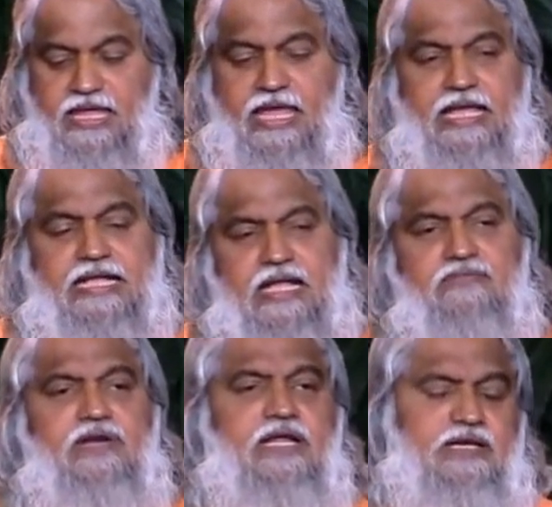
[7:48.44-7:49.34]
A
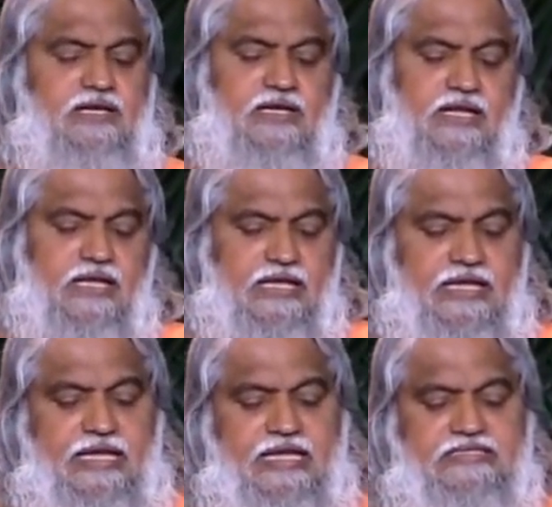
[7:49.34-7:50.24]
covenant
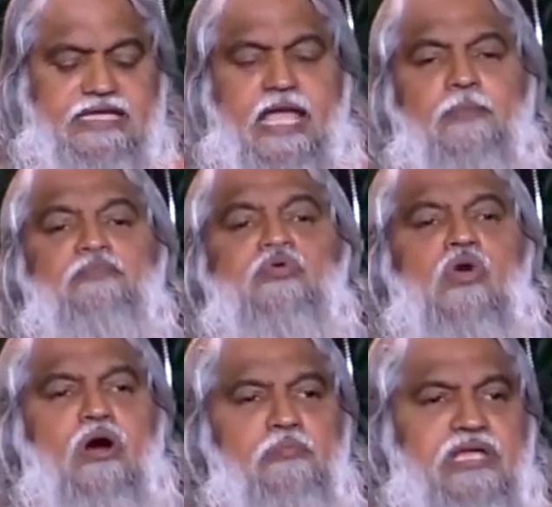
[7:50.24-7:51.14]
is a
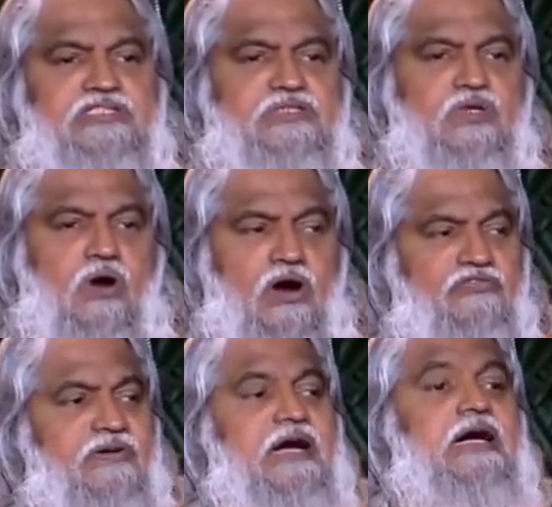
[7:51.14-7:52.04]
promise
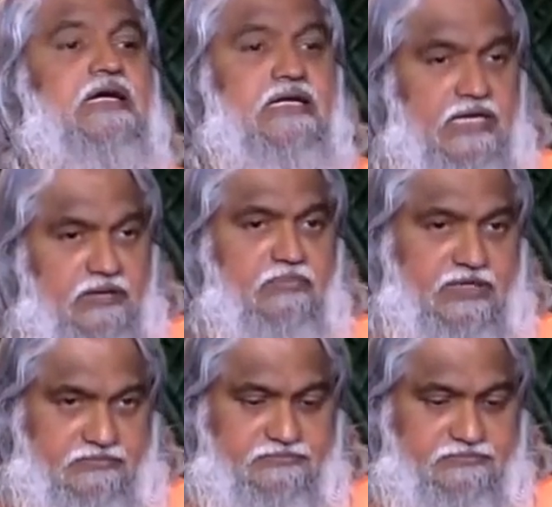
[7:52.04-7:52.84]
of agreement.